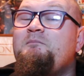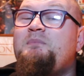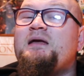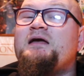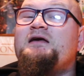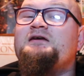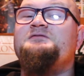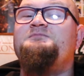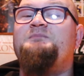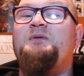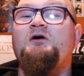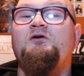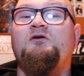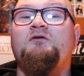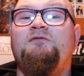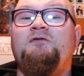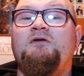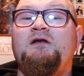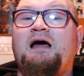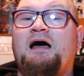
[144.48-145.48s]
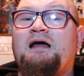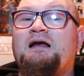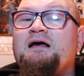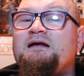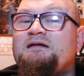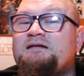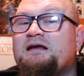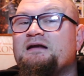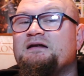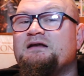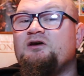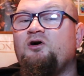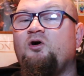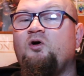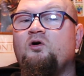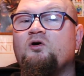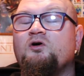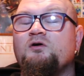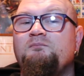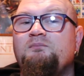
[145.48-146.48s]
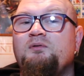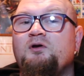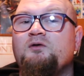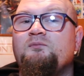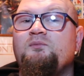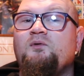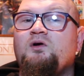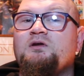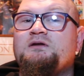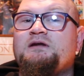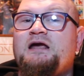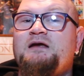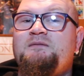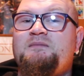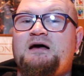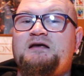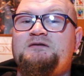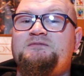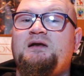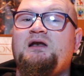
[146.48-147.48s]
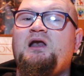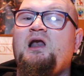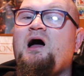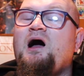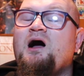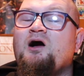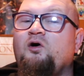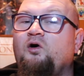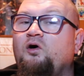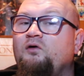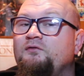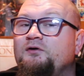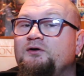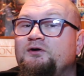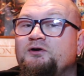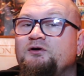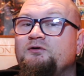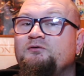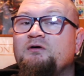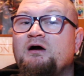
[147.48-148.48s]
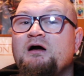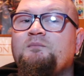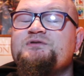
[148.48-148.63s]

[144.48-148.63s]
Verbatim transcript: Big is beautiful and I think the Ogre Blood Bowl team has been long overdue.